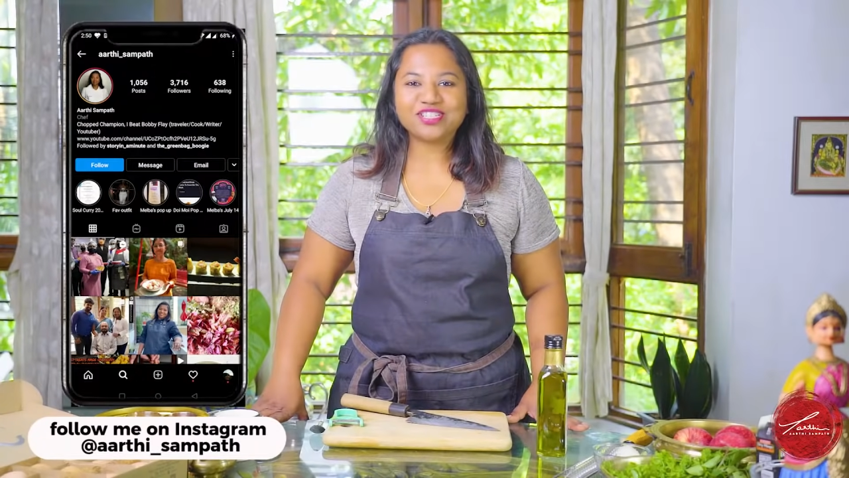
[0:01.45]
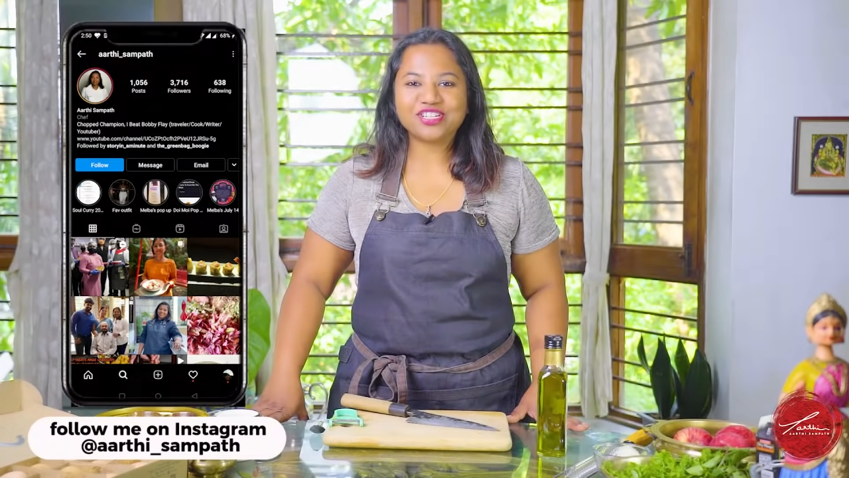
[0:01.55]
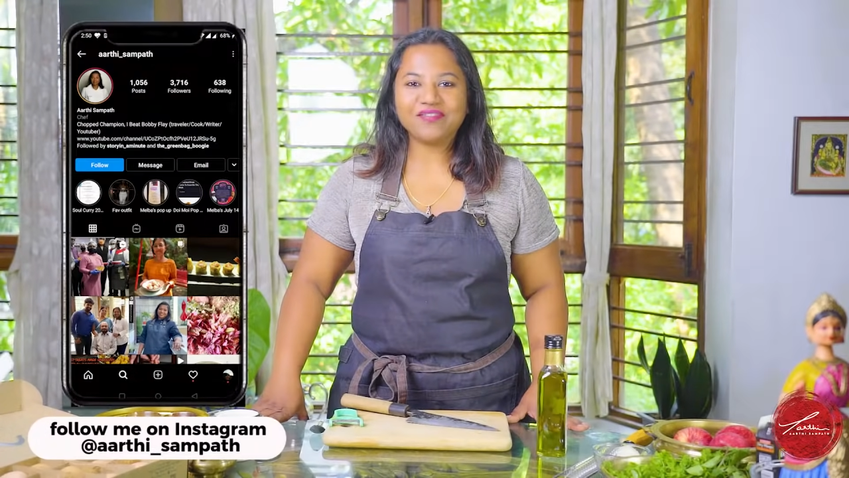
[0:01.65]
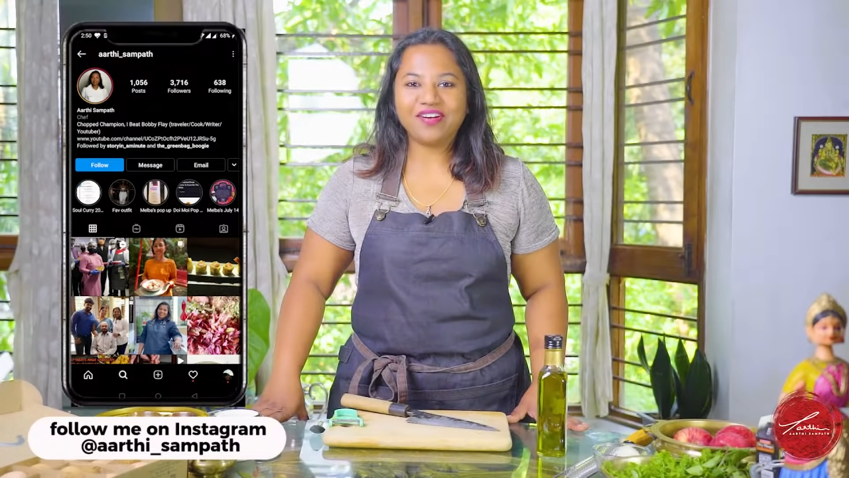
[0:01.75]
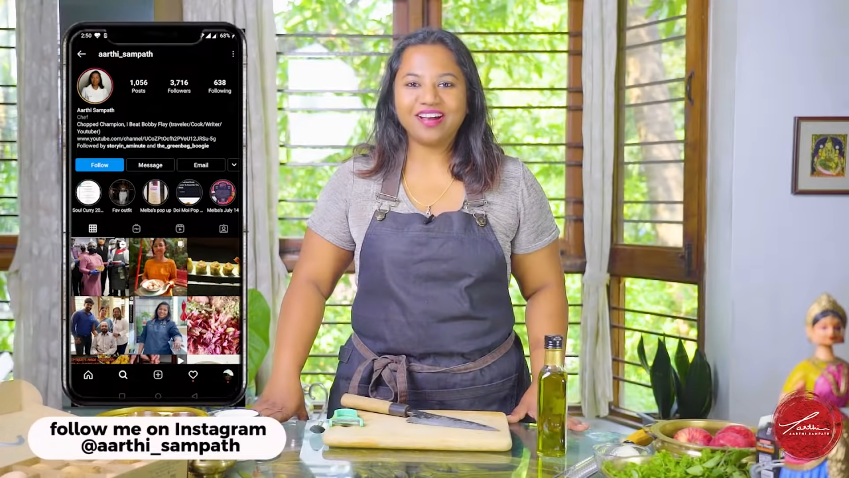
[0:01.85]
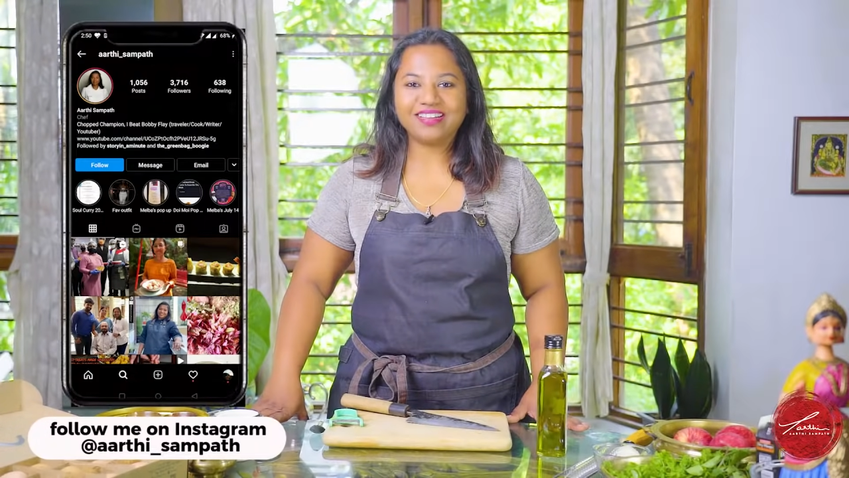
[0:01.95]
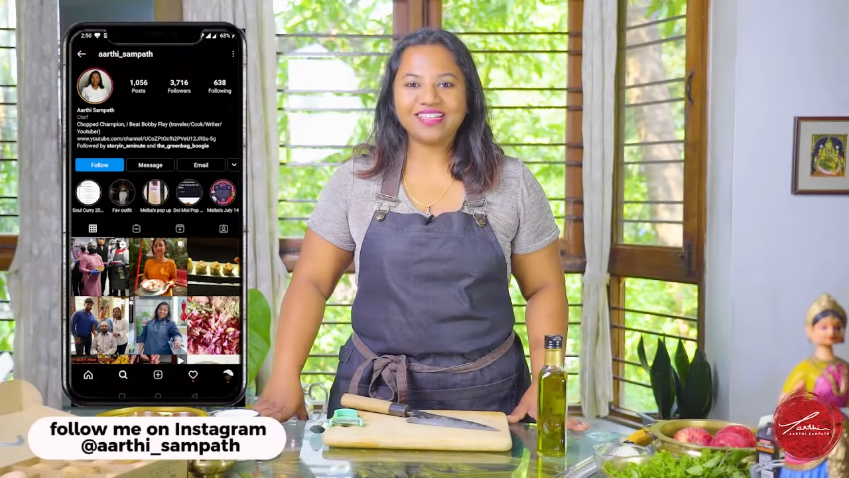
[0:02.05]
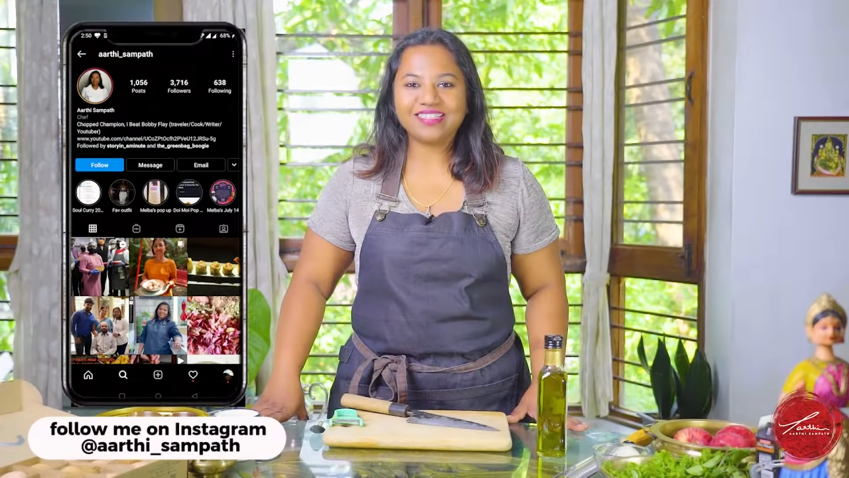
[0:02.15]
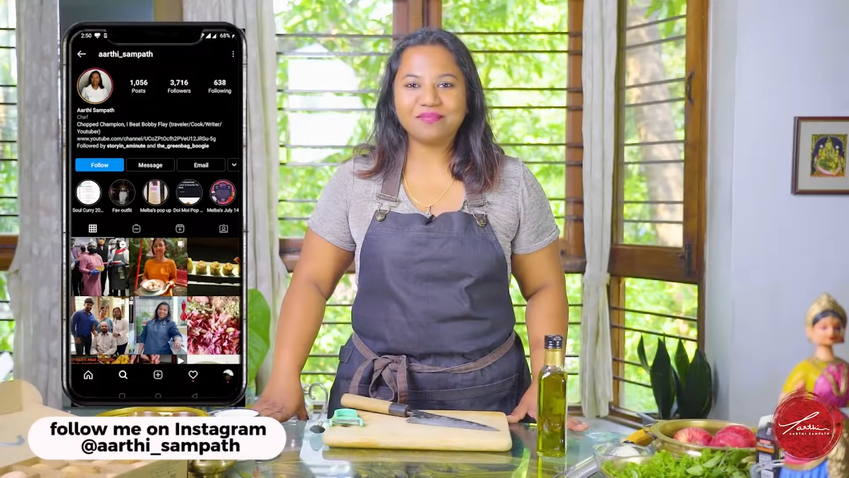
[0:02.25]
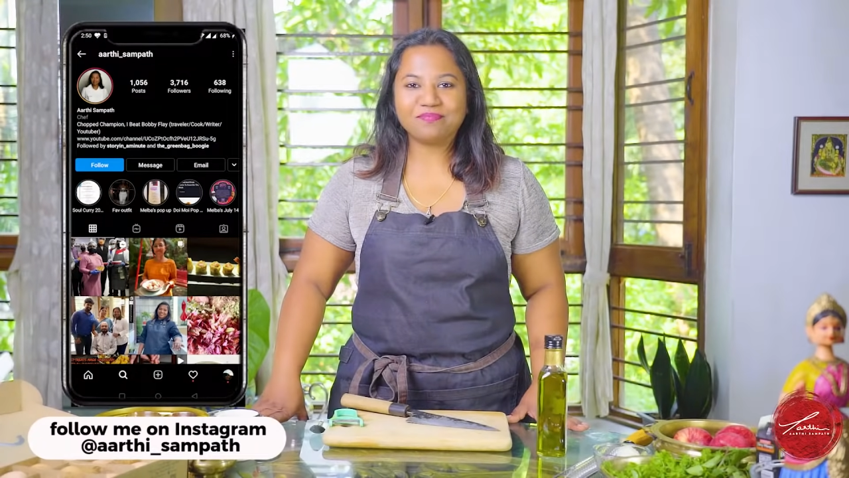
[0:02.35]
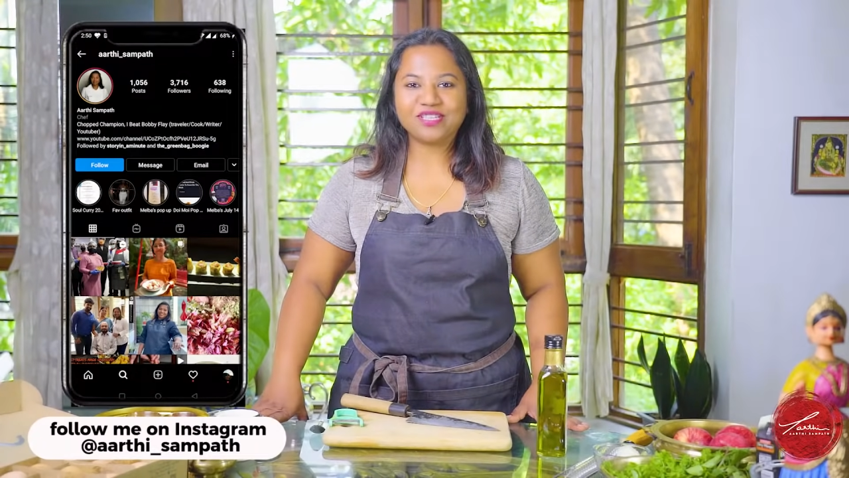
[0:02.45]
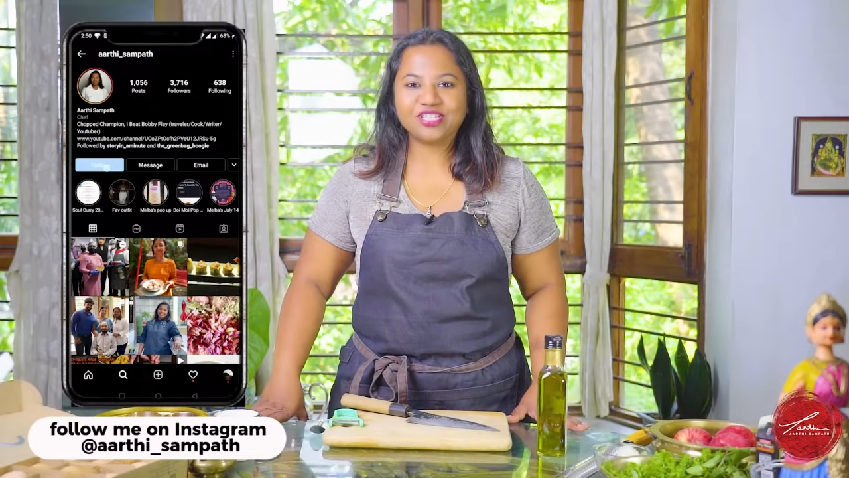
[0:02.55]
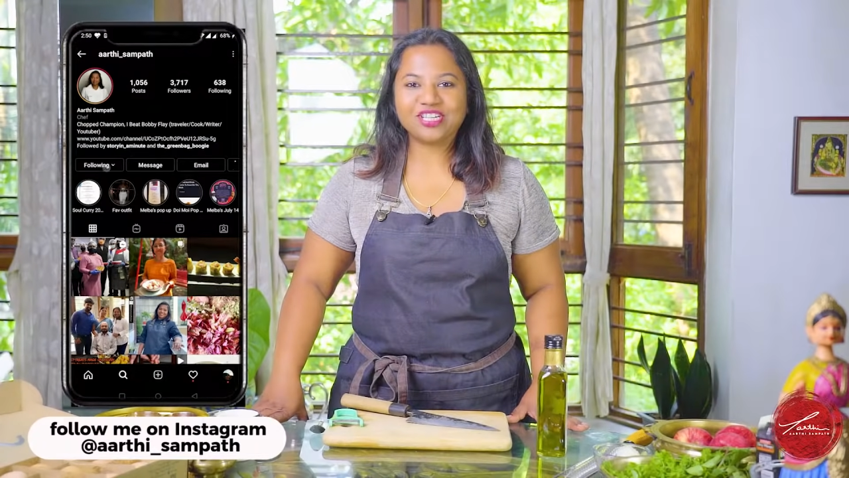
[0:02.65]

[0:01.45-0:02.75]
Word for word: to Chef Aarthi Sampath's